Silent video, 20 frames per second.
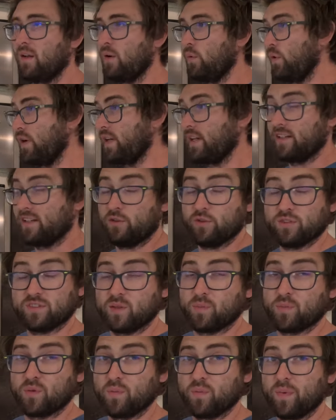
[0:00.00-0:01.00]
we can use
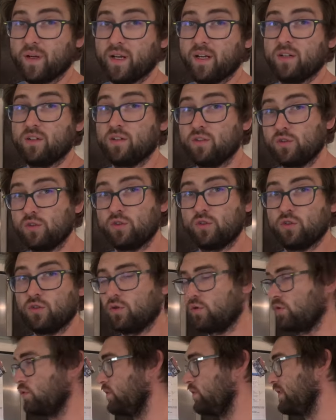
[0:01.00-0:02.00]
the propane
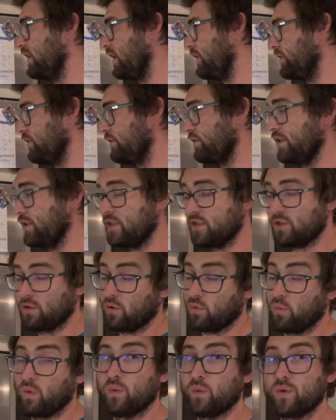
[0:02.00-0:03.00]
to cool down the fridge,
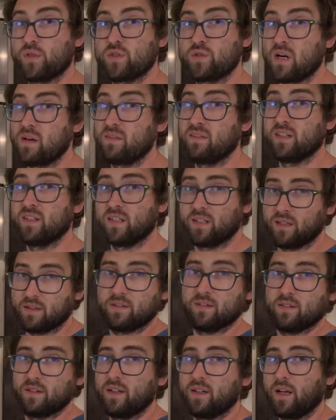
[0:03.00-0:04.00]
or when we're traveling,
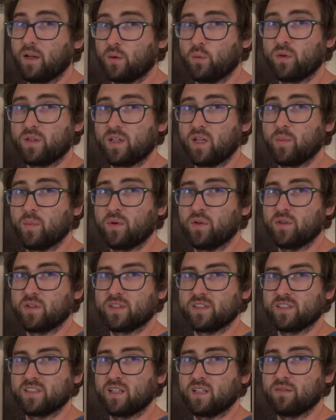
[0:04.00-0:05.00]
it will keep all
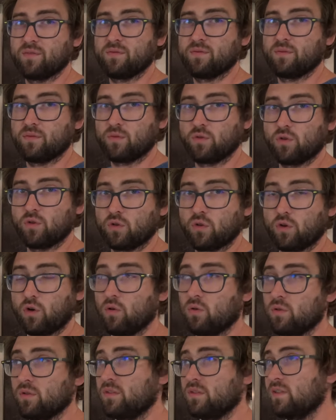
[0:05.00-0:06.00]
our stuff
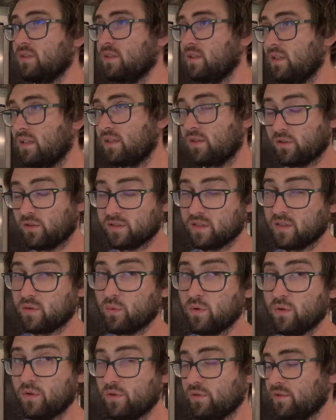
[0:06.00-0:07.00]
cold because it
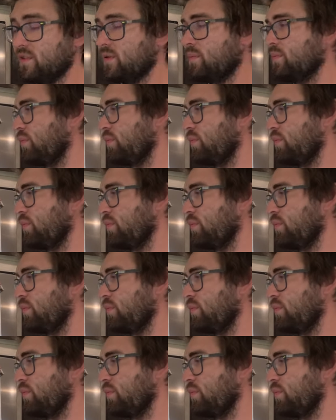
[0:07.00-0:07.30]
will use the